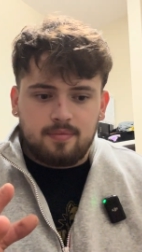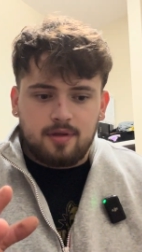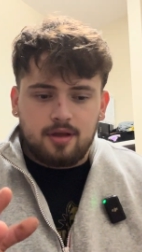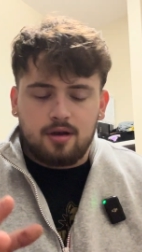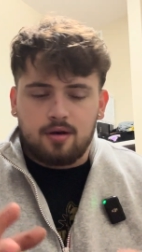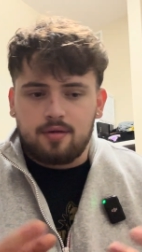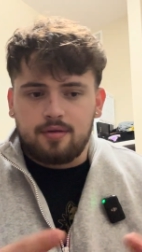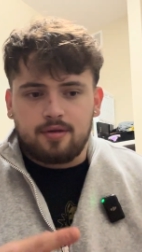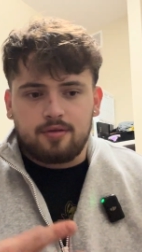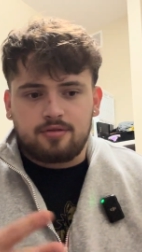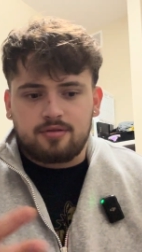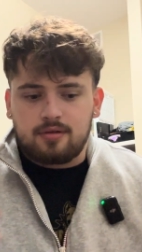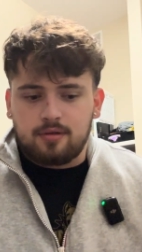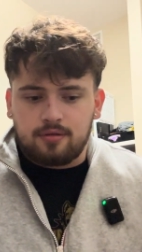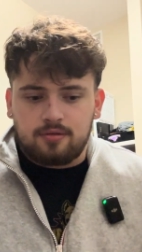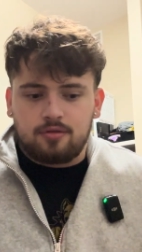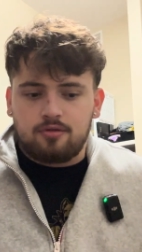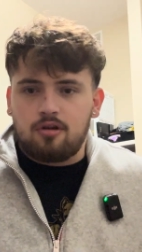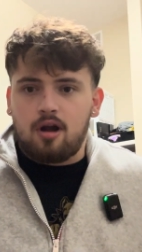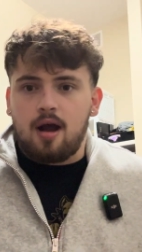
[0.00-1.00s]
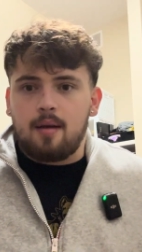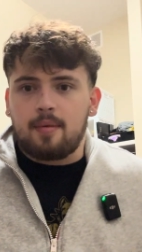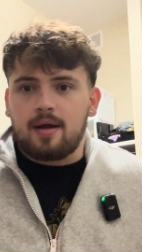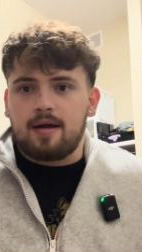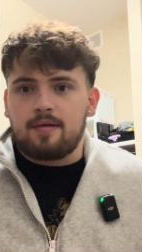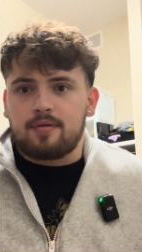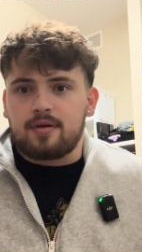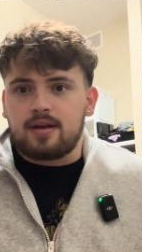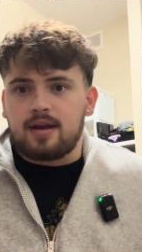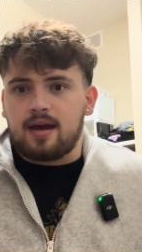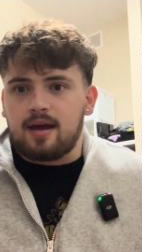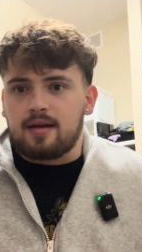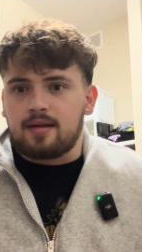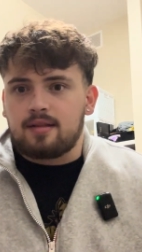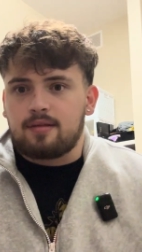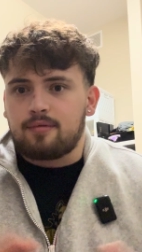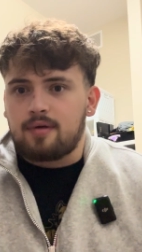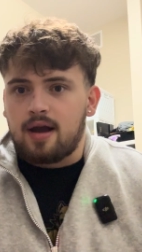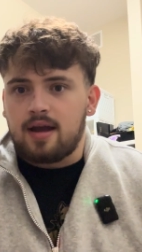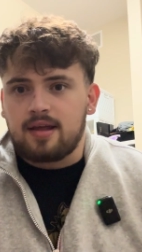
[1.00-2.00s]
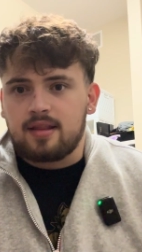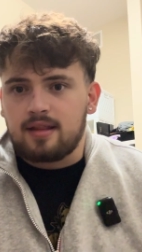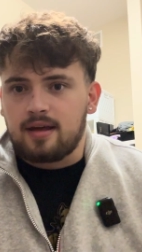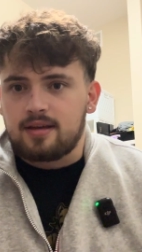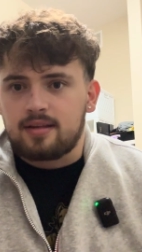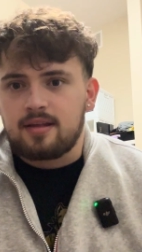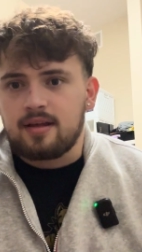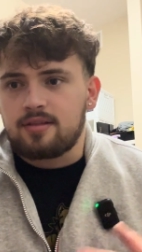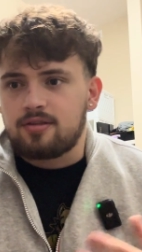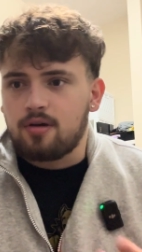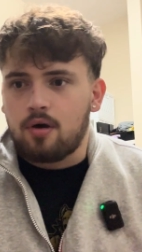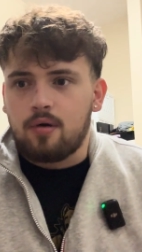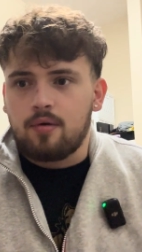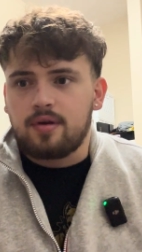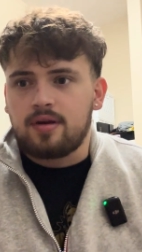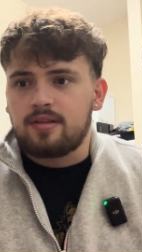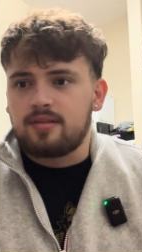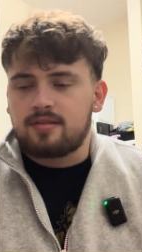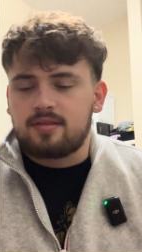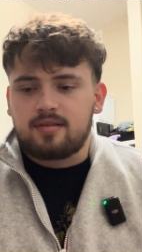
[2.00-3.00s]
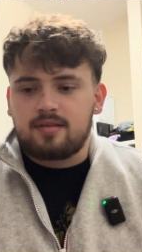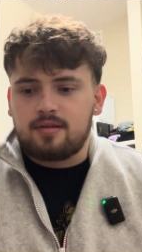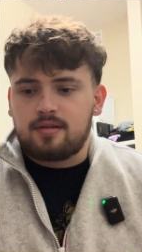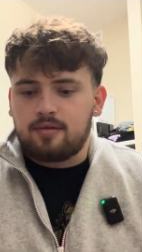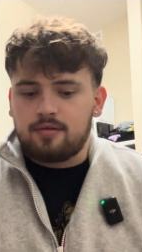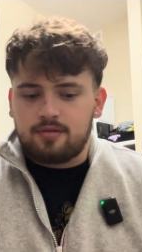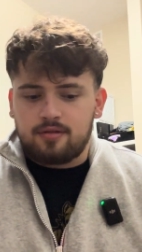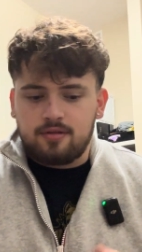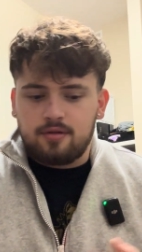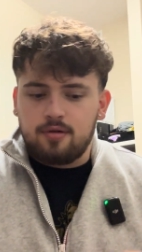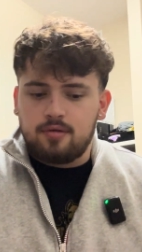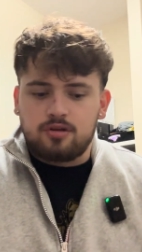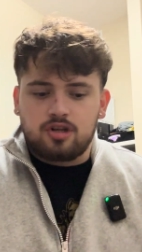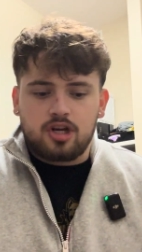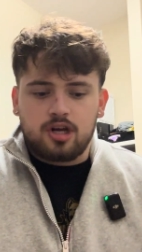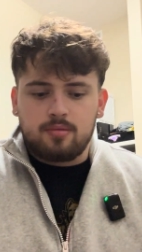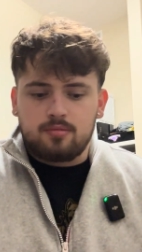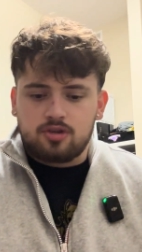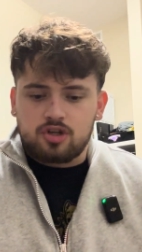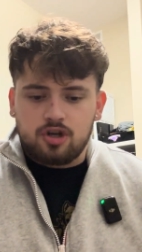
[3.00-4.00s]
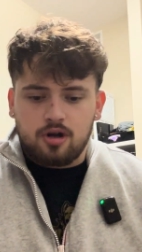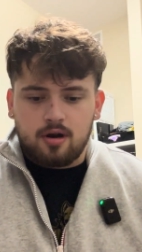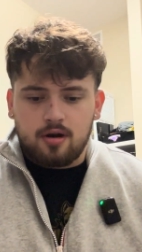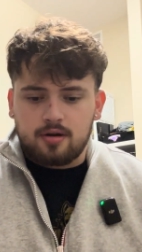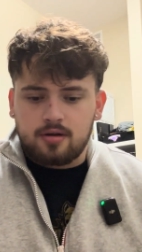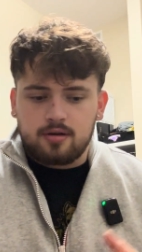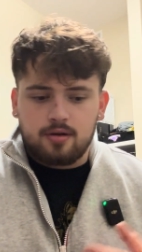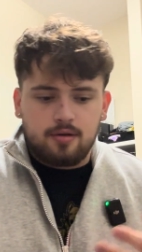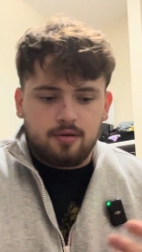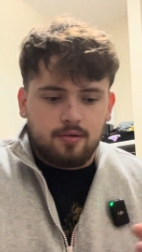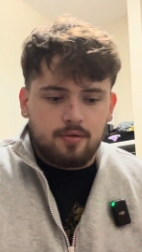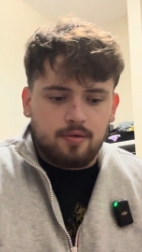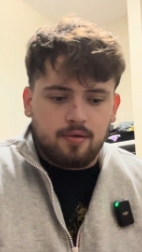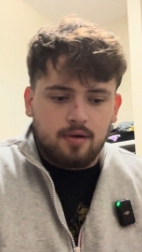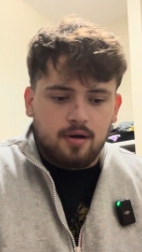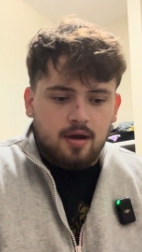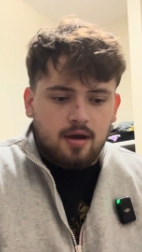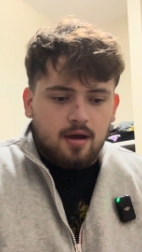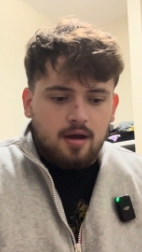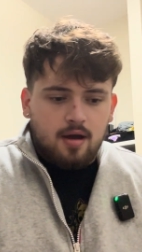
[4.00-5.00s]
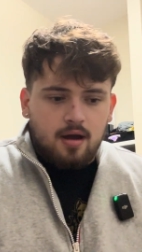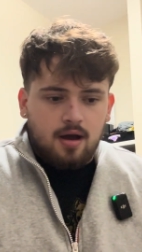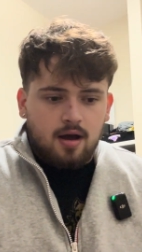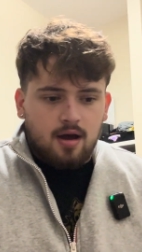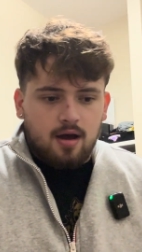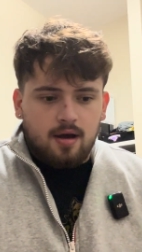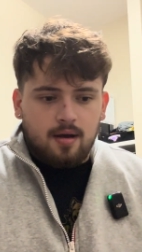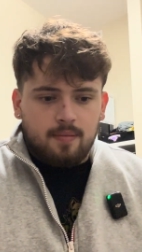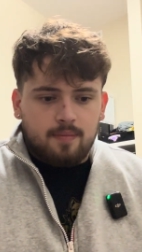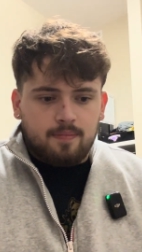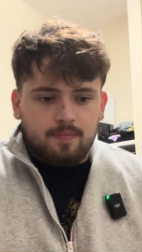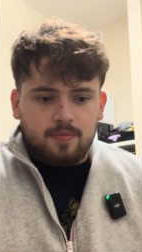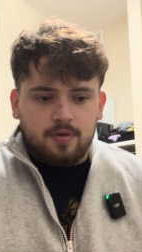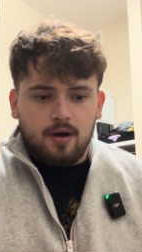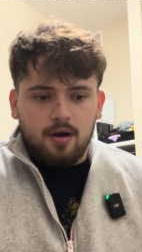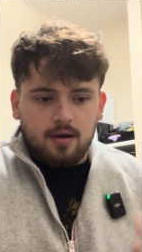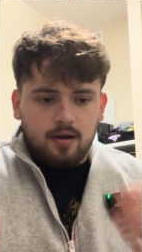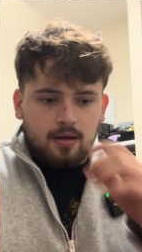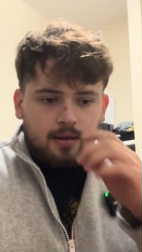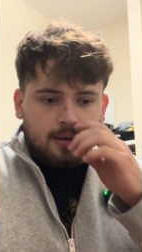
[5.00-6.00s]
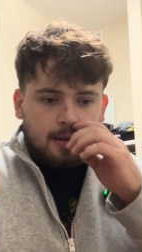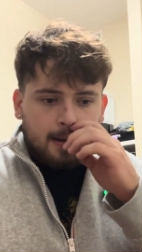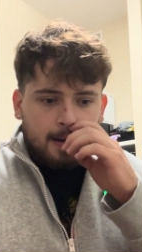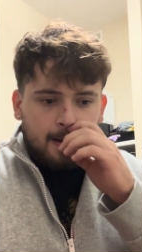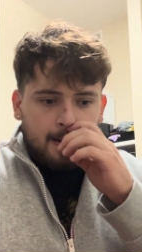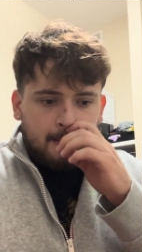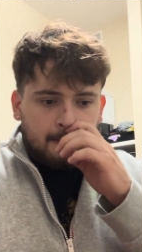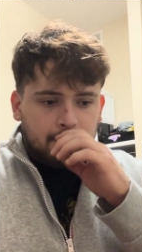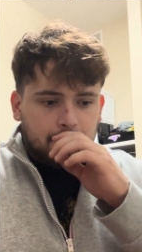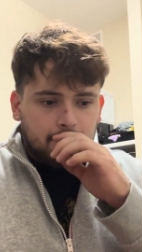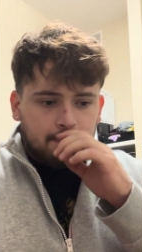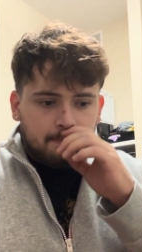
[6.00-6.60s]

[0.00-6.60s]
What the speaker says: There's drama every day, right? Like there's a new Gymshark, new Young LA